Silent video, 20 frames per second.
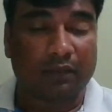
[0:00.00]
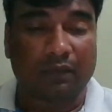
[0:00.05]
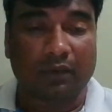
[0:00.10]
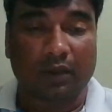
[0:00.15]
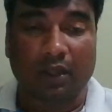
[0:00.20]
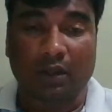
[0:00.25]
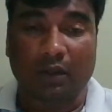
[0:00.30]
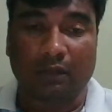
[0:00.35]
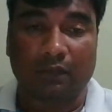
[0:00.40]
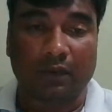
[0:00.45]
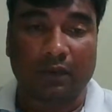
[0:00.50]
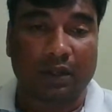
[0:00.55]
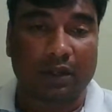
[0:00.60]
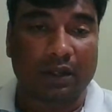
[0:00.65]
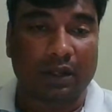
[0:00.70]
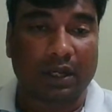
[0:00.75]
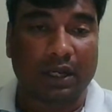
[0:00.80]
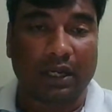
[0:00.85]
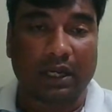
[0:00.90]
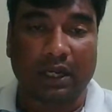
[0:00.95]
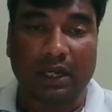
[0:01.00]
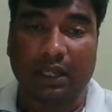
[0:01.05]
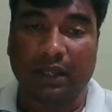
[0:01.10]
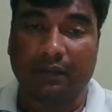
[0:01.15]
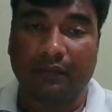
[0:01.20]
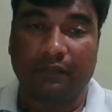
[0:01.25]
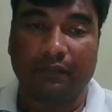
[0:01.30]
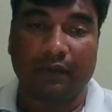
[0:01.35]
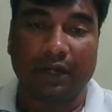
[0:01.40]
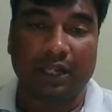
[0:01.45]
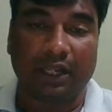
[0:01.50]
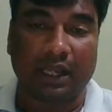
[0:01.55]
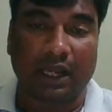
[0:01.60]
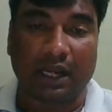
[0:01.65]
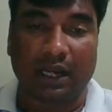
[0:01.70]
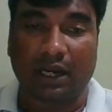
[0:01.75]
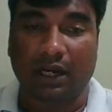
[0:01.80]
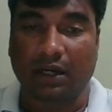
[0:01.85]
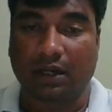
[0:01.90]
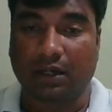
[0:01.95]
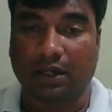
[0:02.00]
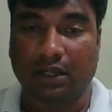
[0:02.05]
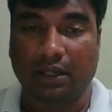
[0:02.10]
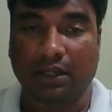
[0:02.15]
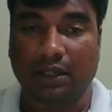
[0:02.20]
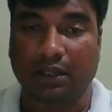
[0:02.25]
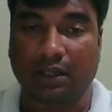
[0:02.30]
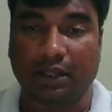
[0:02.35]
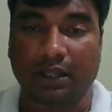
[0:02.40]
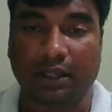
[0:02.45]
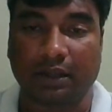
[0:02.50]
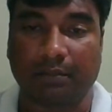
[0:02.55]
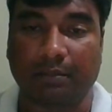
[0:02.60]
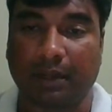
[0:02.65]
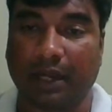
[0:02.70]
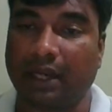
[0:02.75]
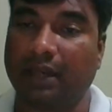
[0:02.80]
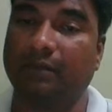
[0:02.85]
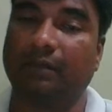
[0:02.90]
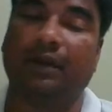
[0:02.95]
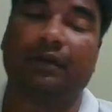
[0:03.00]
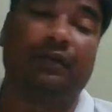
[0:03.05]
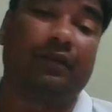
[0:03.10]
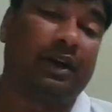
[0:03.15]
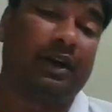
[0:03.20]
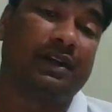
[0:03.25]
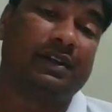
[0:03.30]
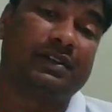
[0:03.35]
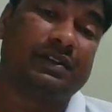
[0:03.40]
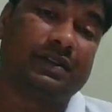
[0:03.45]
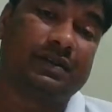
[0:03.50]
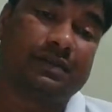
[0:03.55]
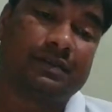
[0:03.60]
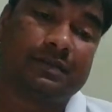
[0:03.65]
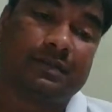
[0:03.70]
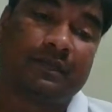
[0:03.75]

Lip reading: very, very lovely art in their mind, my friends.